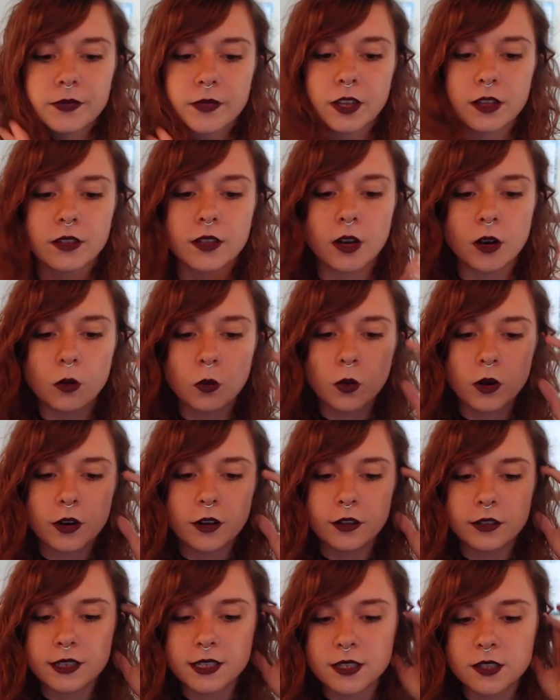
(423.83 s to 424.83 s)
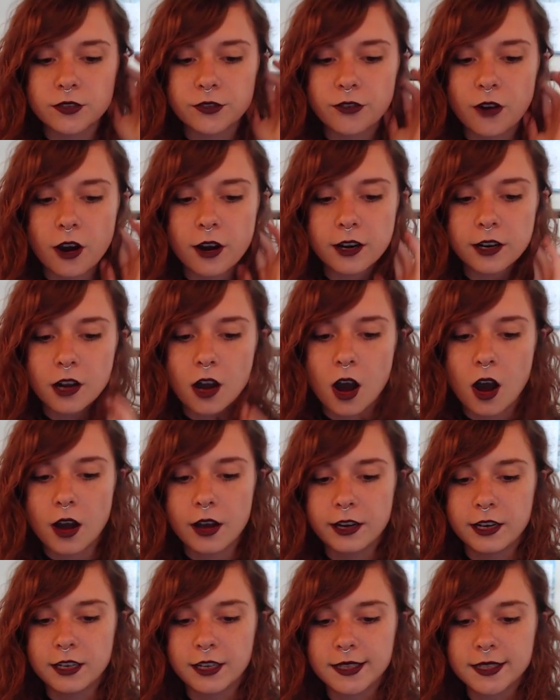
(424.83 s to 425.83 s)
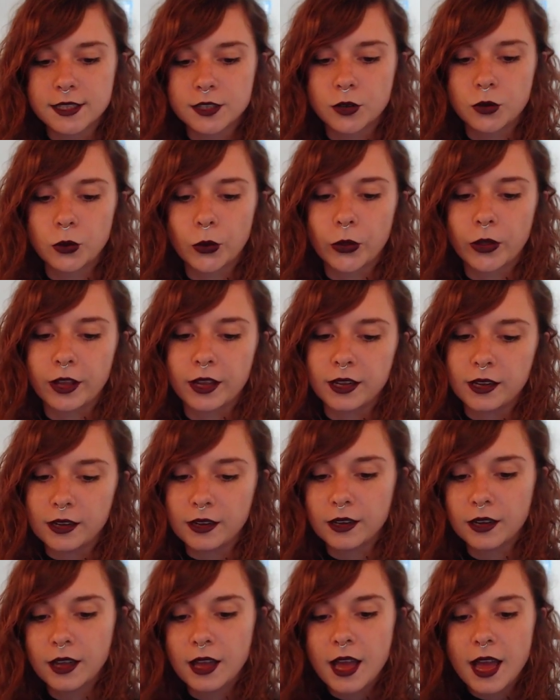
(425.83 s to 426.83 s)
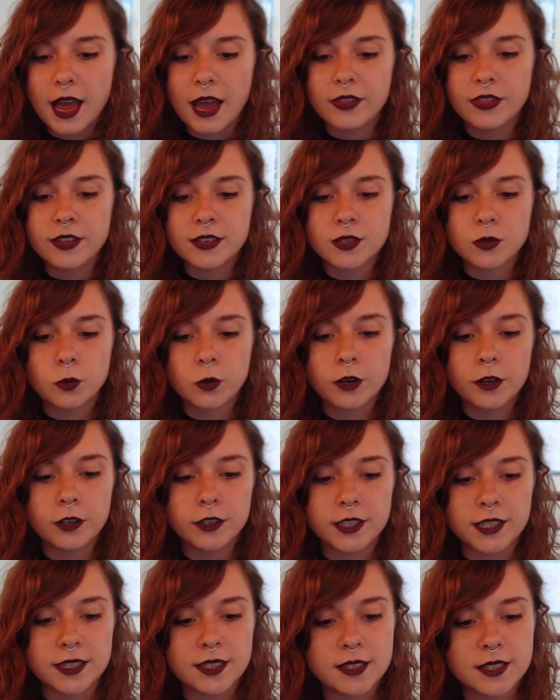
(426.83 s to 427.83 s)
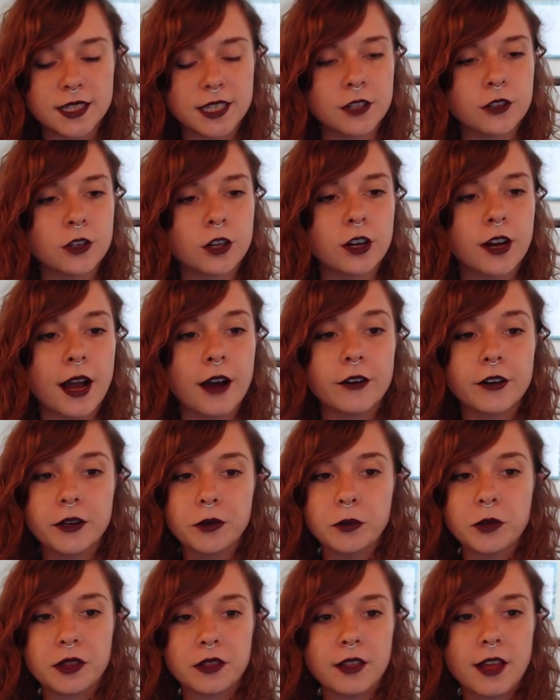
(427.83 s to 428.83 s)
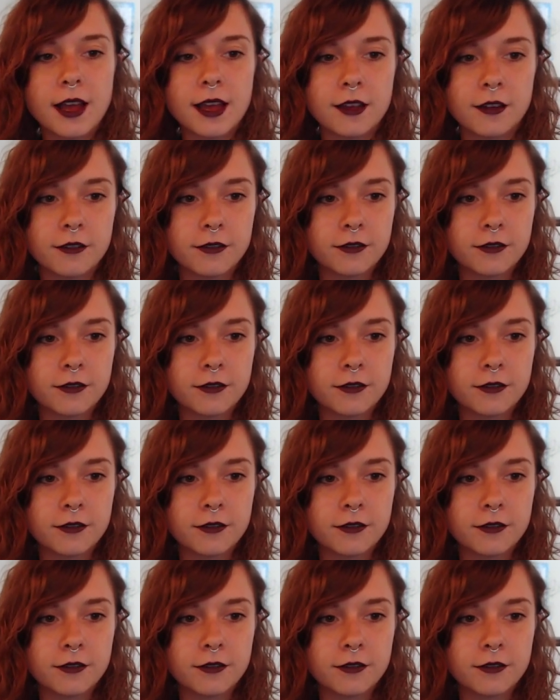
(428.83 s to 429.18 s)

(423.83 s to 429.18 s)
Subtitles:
Their world is far gone in its cooling, and this world is still crowded with life.